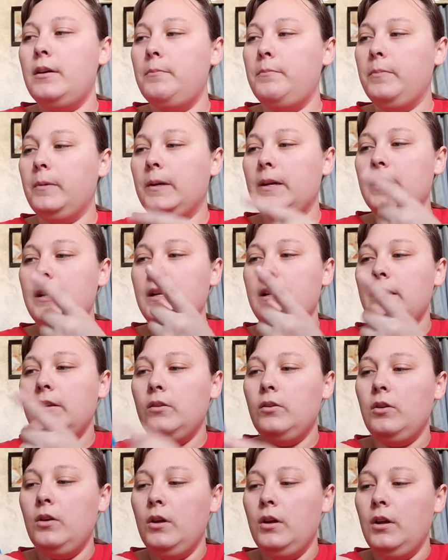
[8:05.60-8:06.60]

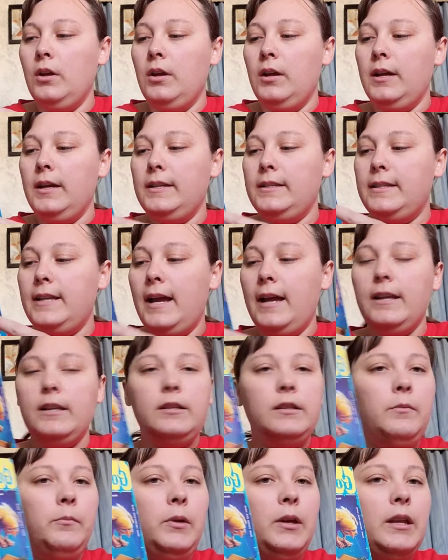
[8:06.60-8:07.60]
dad
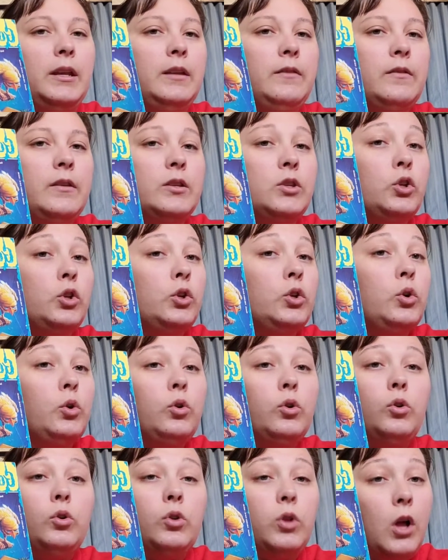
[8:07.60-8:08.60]
ends up getting this
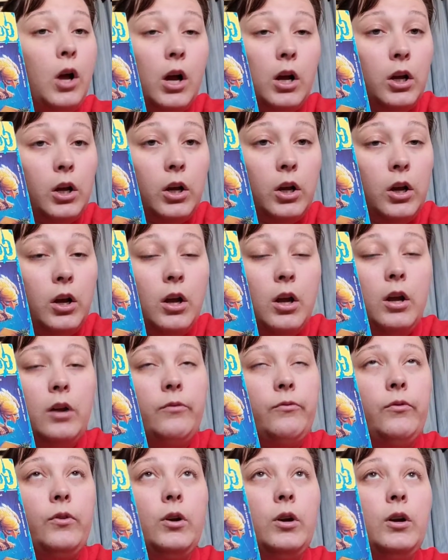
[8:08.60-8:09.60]
cuckoo clock
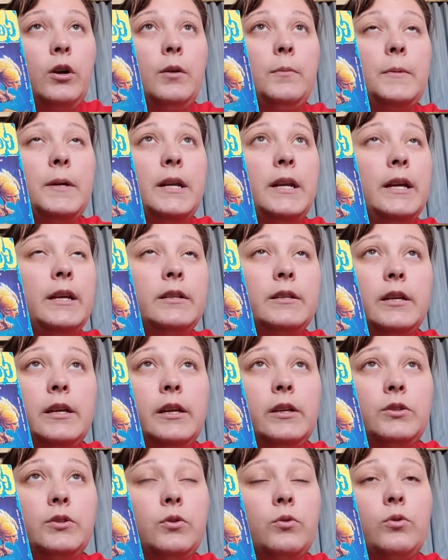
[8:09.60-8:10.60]
from an
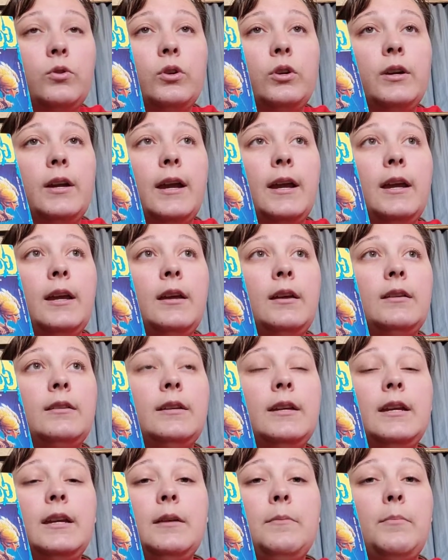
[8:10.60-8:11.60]
antique store,
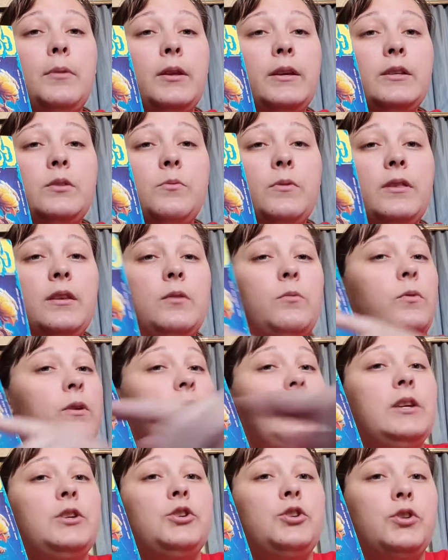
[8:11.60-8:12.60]
and he plays with it
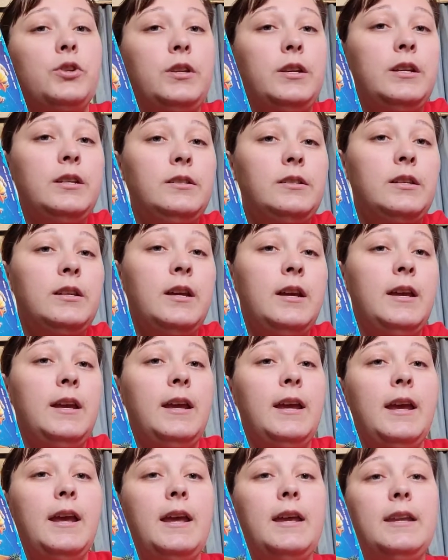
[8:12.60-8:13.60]
when he shouldn't,
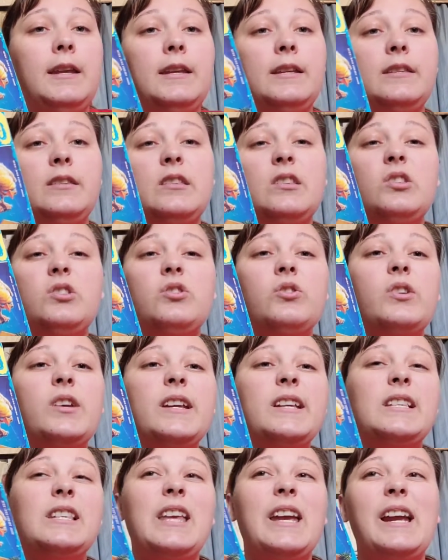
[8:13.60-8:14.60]
and his
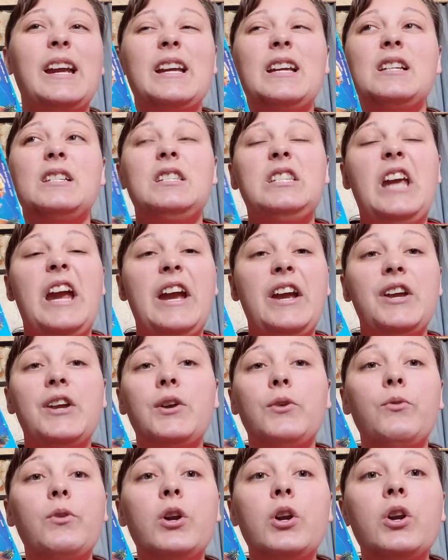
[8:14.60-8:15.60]
sister is like a
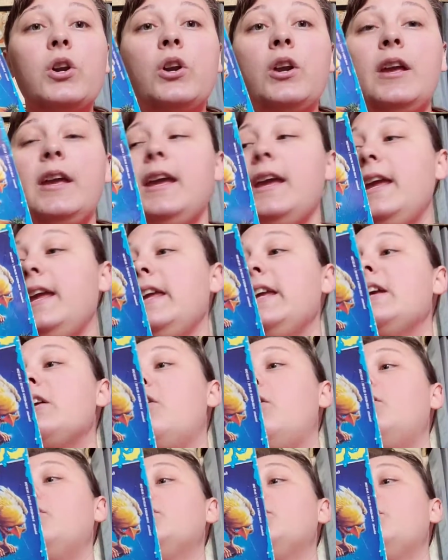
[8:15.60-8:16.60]
terror. He
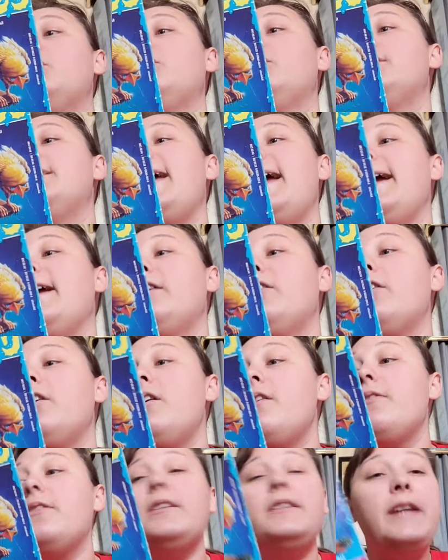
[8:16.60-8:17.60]
calls her
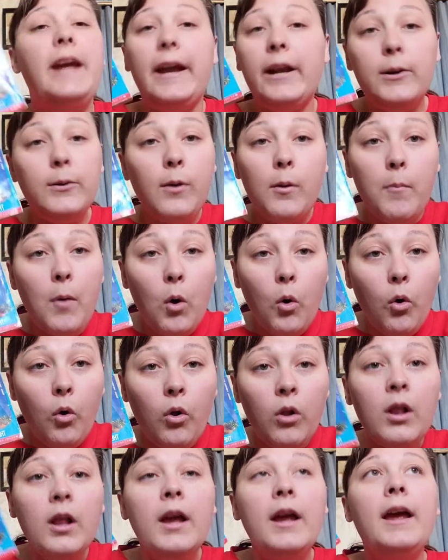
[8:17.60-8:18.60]
Tara the
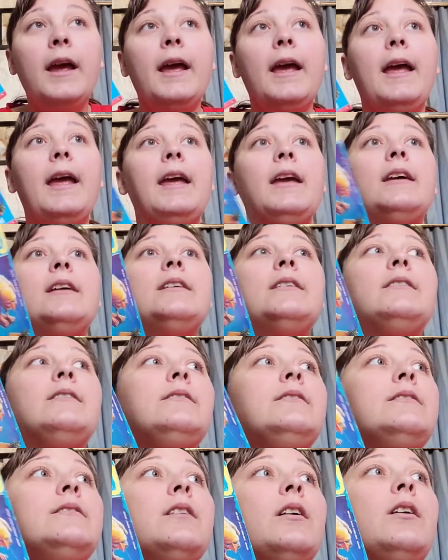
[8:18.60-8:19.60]
Terrible,
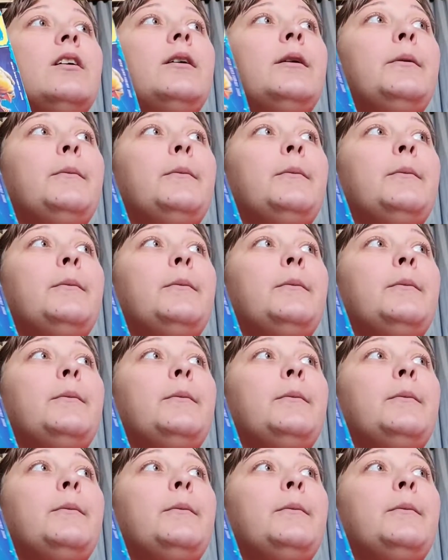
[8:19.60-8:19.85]
and